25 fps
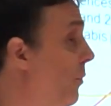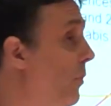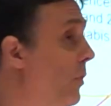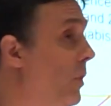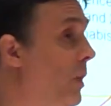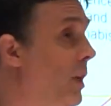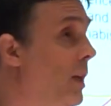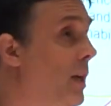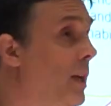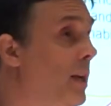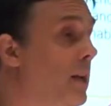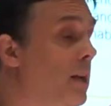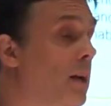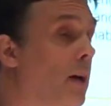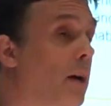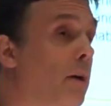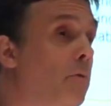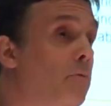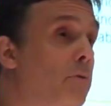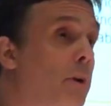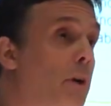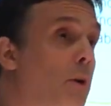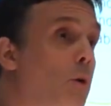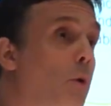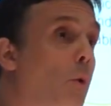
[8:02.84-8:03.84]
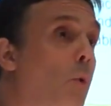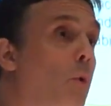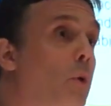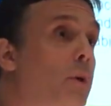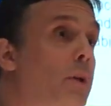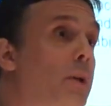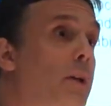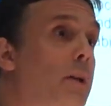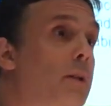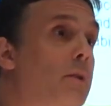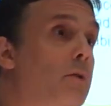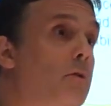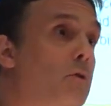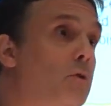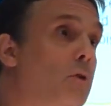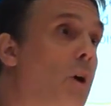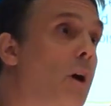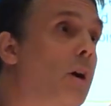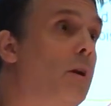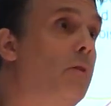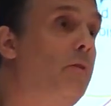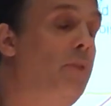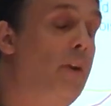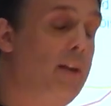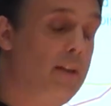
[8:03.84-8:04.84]
the recorded
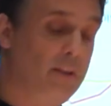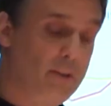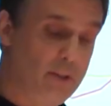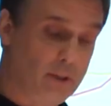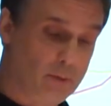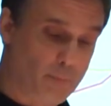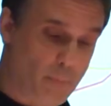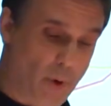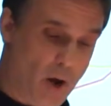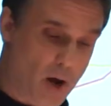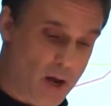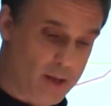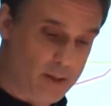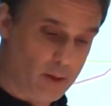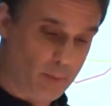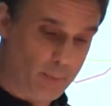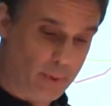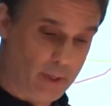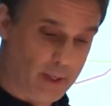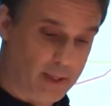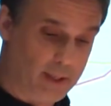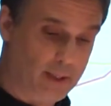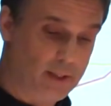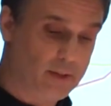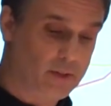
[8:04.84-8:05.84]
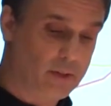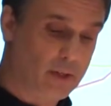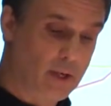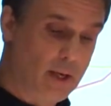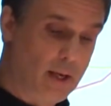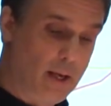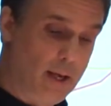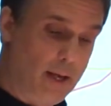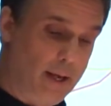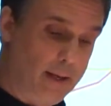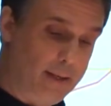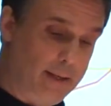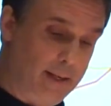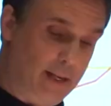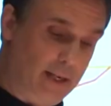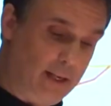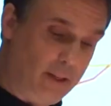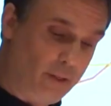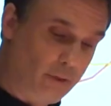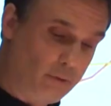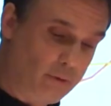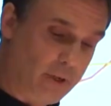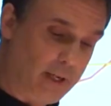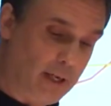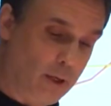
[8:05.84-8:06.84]
drug offences by the police, nearly
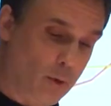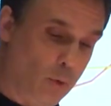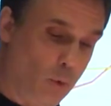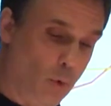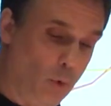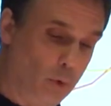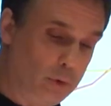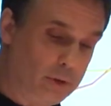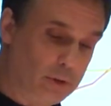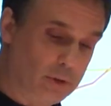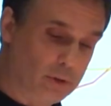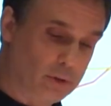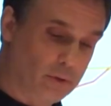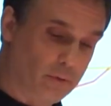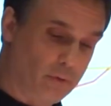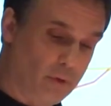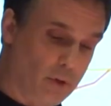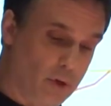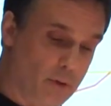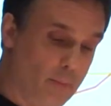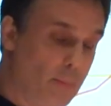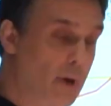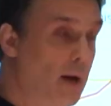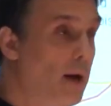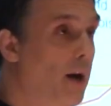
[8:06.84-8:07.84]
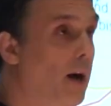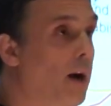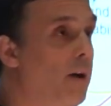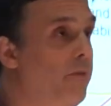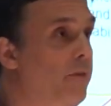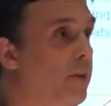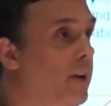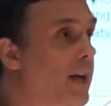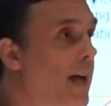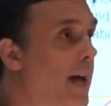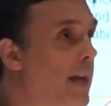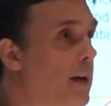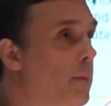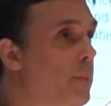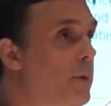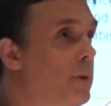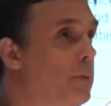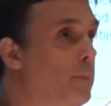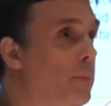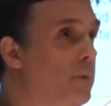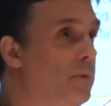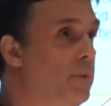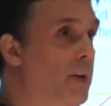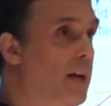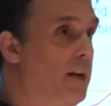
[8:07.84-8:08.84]
3/4 of them are for cannabis
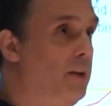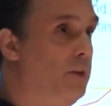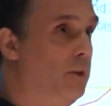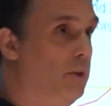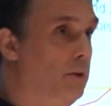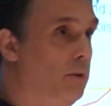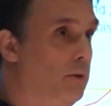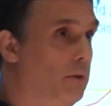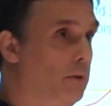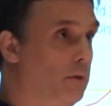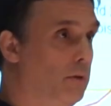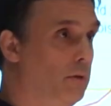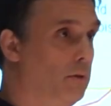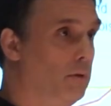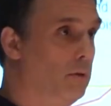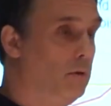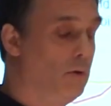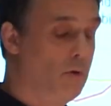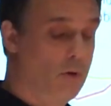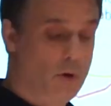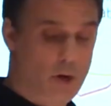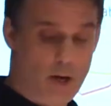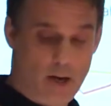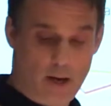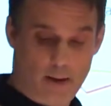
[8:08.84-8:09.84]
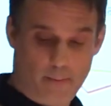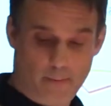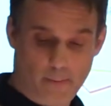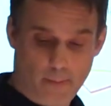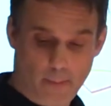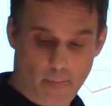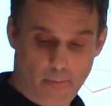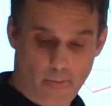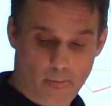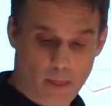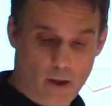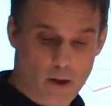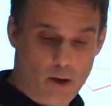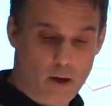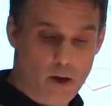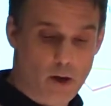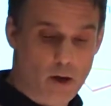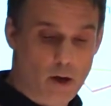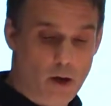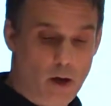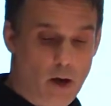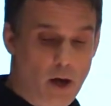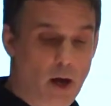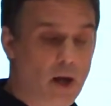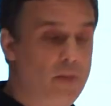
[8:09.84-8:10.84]
possession. Okay?
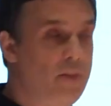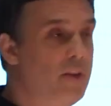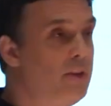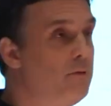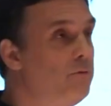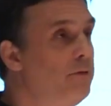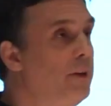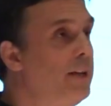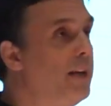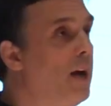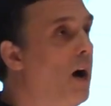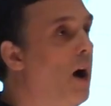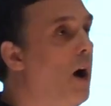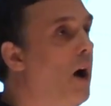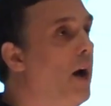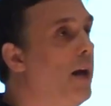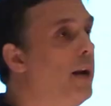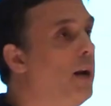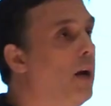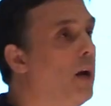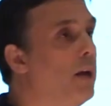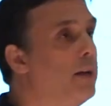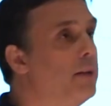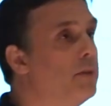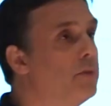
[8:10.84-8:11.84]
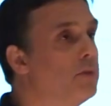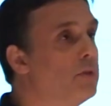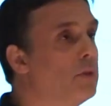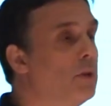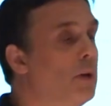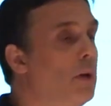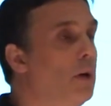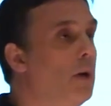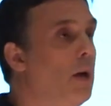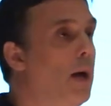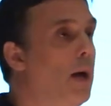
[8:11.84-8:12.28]
And this really highlights